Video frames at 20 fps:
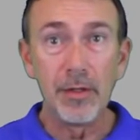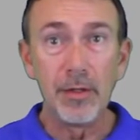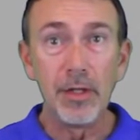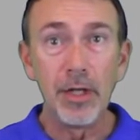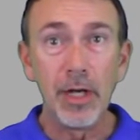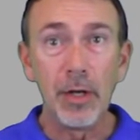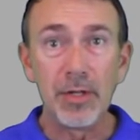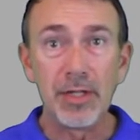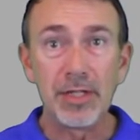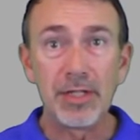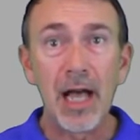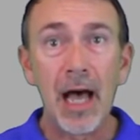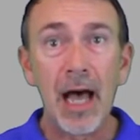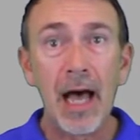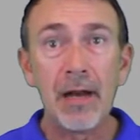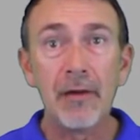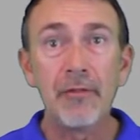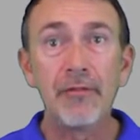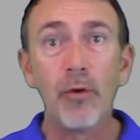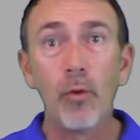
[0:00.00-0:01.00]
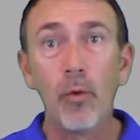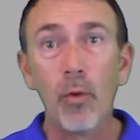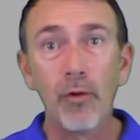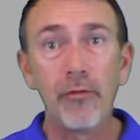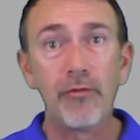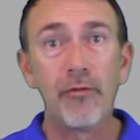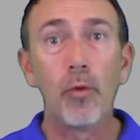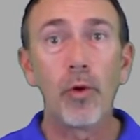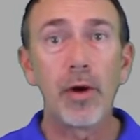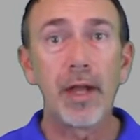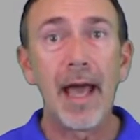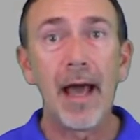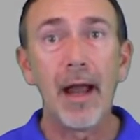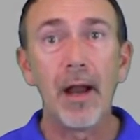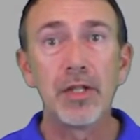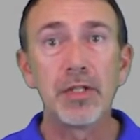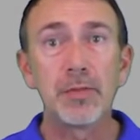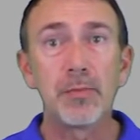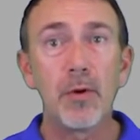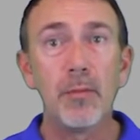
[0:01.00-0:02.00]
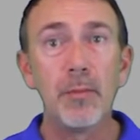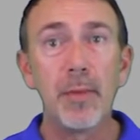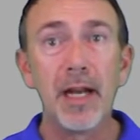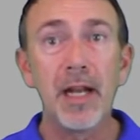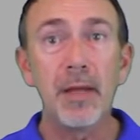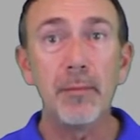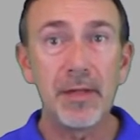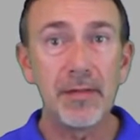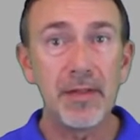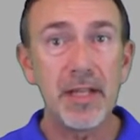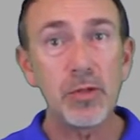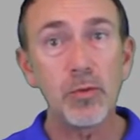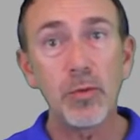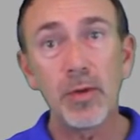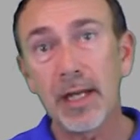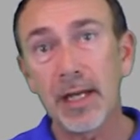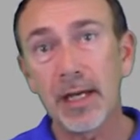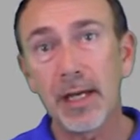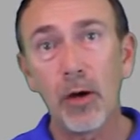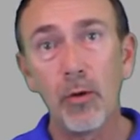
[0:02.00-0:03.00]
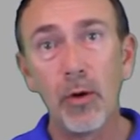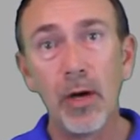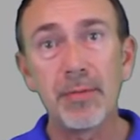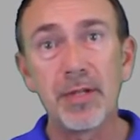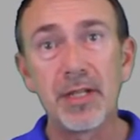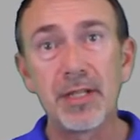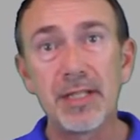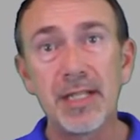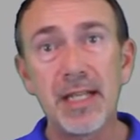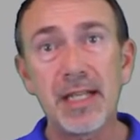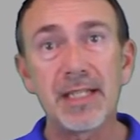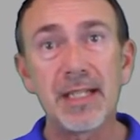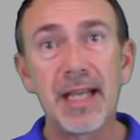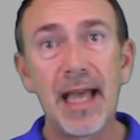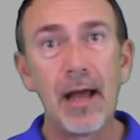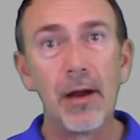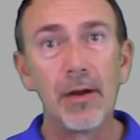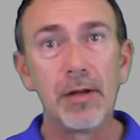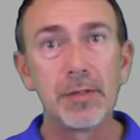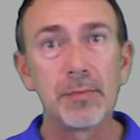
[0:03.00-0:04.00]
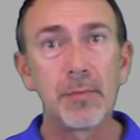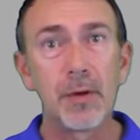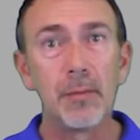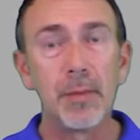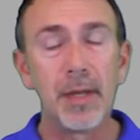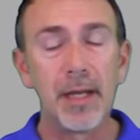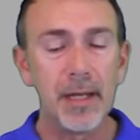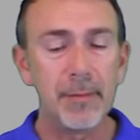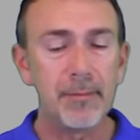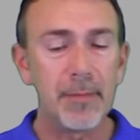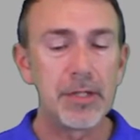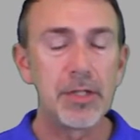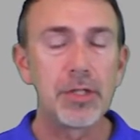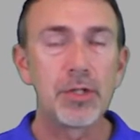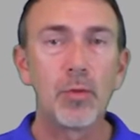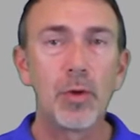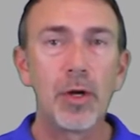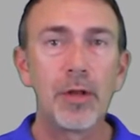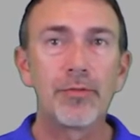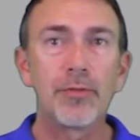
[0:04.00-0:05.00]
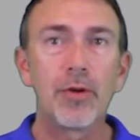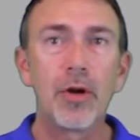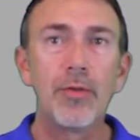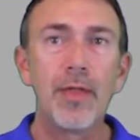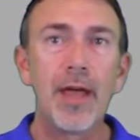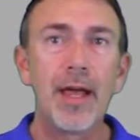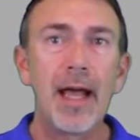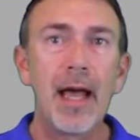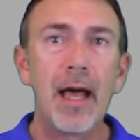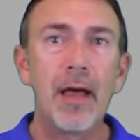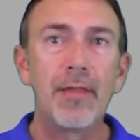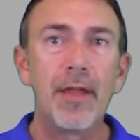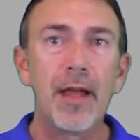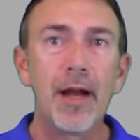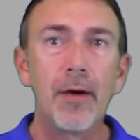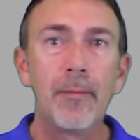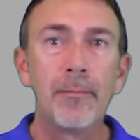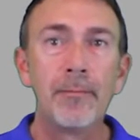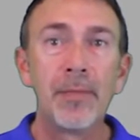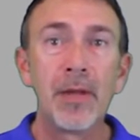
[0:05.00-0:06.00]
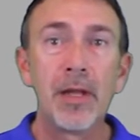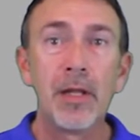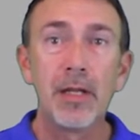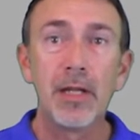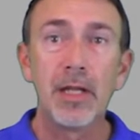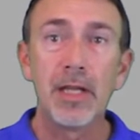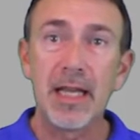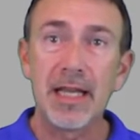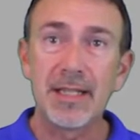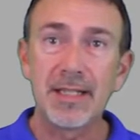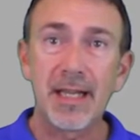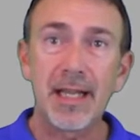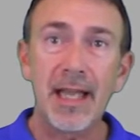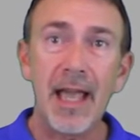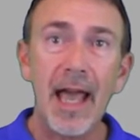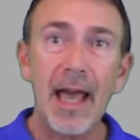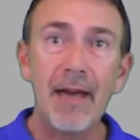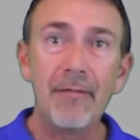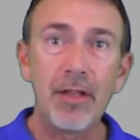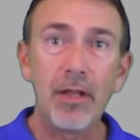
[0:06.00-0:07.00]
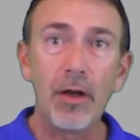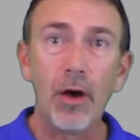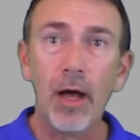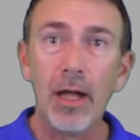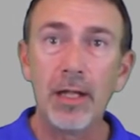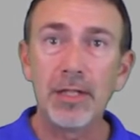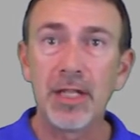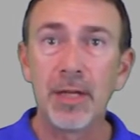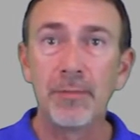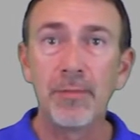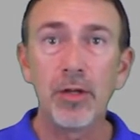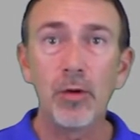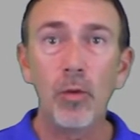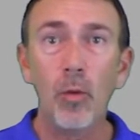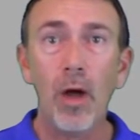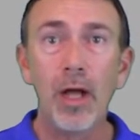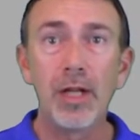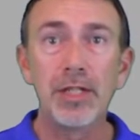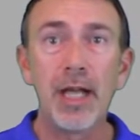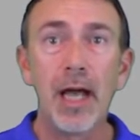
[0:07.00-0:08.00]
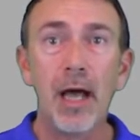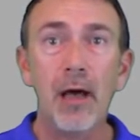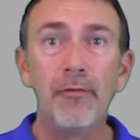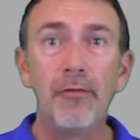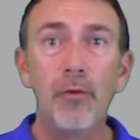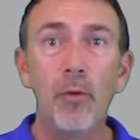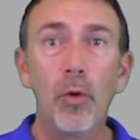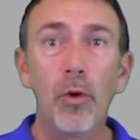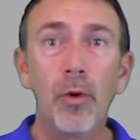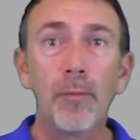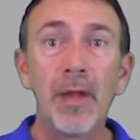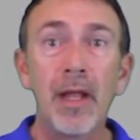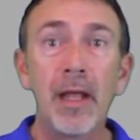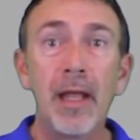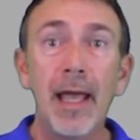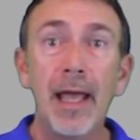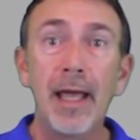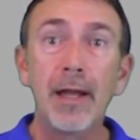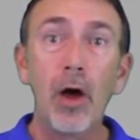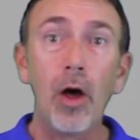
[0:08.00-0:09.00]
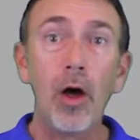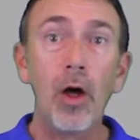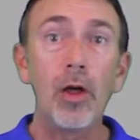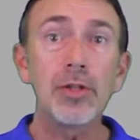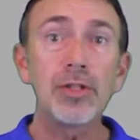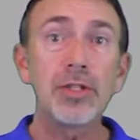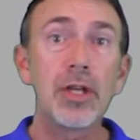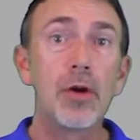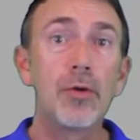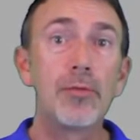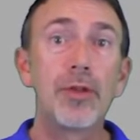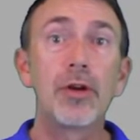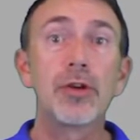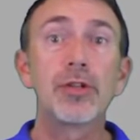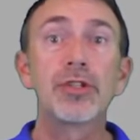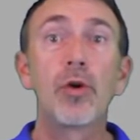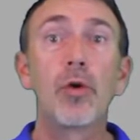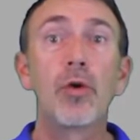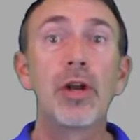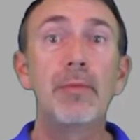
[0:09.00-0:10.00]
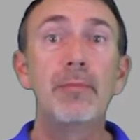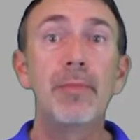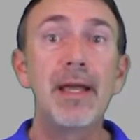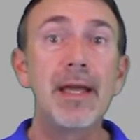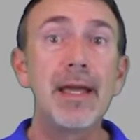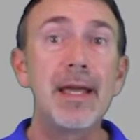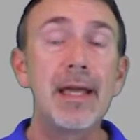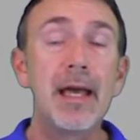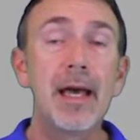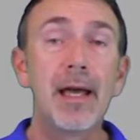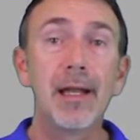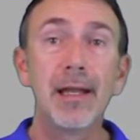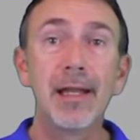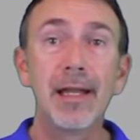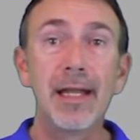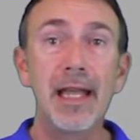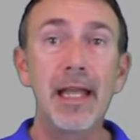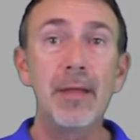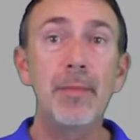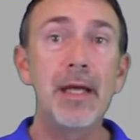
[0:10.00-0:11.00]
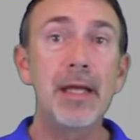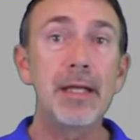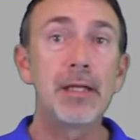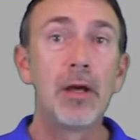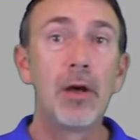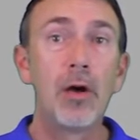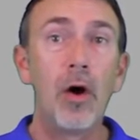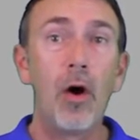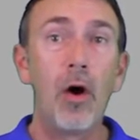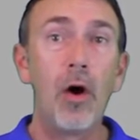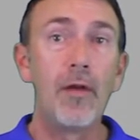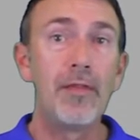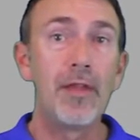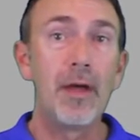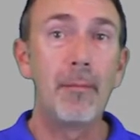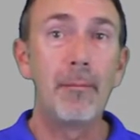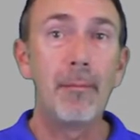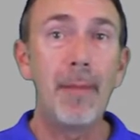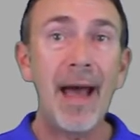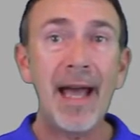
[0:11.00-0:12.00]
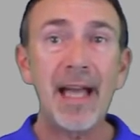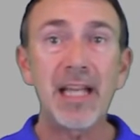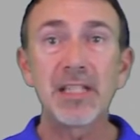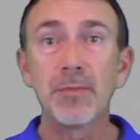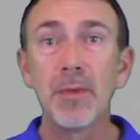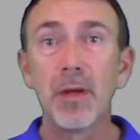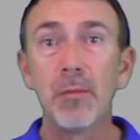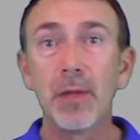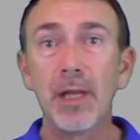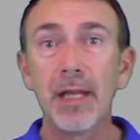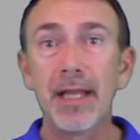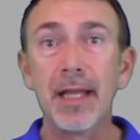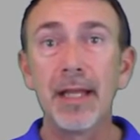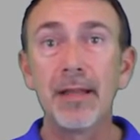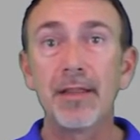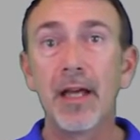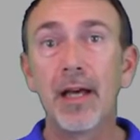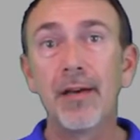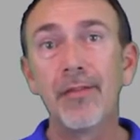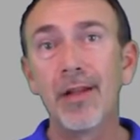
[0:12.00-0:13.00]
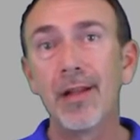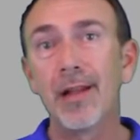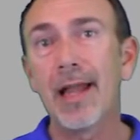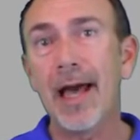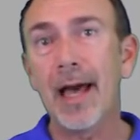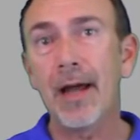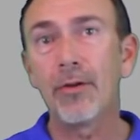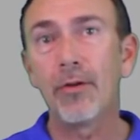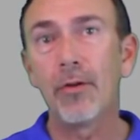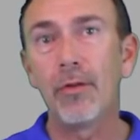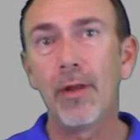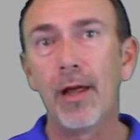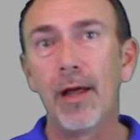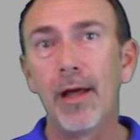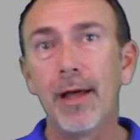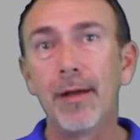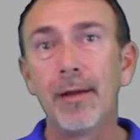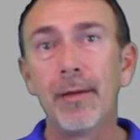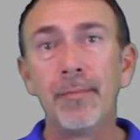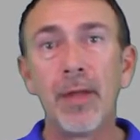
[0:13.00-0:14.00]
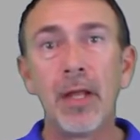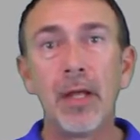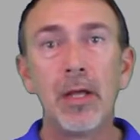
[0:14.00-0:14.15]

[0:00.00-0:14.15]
you know, designed for four gallons per minute, but this one can go up to six gallons per minute. I just want to throw that out there as a caveat, something to watch out for. And also, there's going to be a limit on the maximum length of a lateral line.